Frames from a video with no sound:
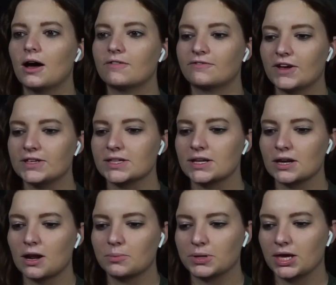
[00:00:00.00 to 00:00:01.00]
Fez ended
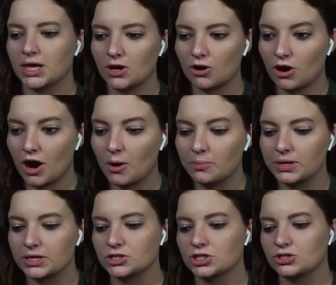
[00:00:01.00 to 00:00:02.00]
up kicking her out
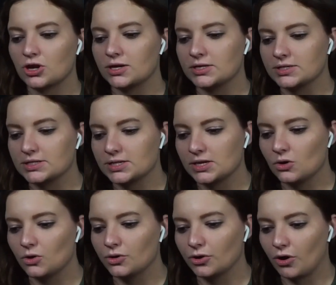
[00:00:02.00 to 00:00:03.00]
because she tried to
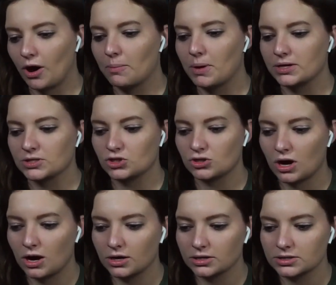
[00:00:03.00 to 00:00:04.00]
steal the grandma's
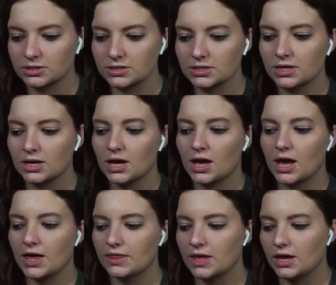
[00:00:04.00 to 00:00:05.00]
drugs.
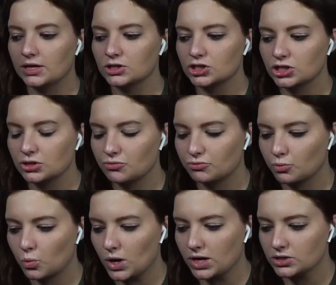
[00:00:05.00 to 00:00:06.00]
And then she
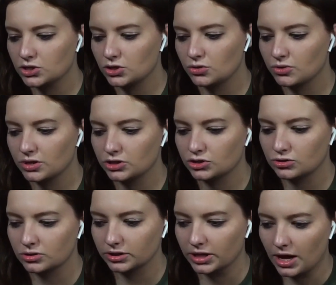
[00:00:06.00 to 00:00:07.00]
went to the
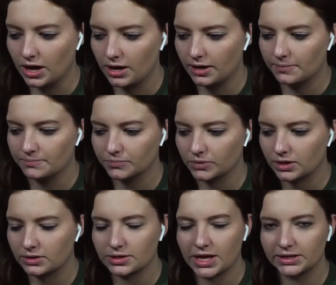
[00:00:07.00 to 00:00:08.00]

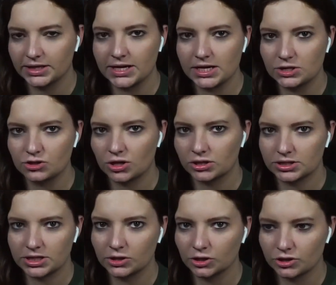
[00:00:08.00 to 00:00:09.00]
that lady drug
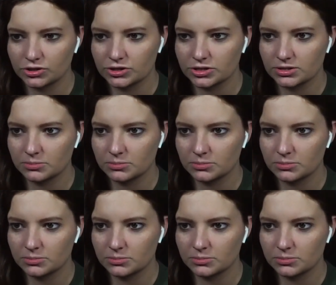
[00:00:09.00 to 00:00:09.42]
dealer's